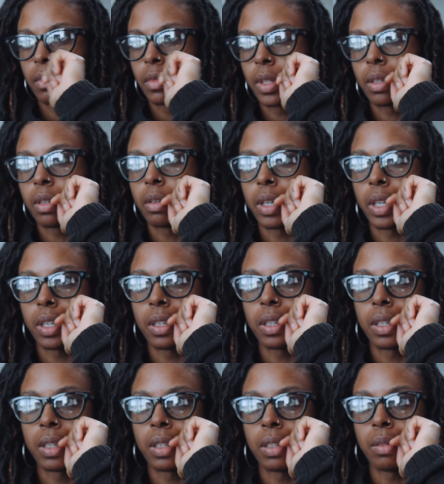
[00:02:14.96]
app
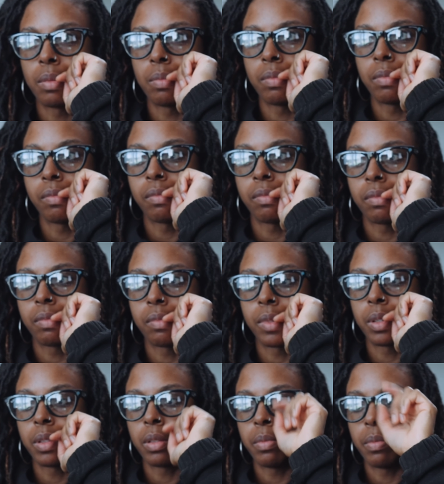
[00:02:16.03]
and connect the
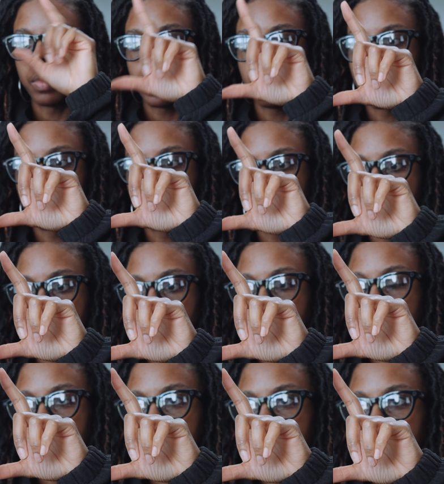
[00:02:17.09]
gimbal. So once it's
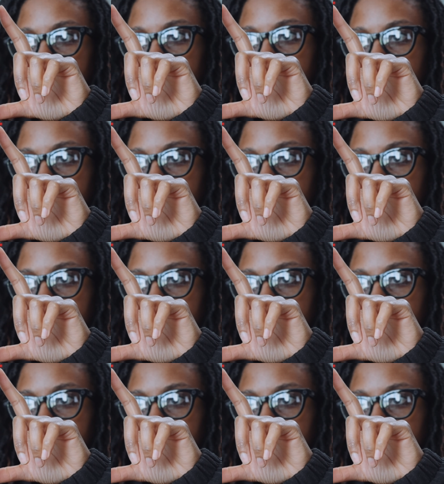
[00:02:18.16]
connected,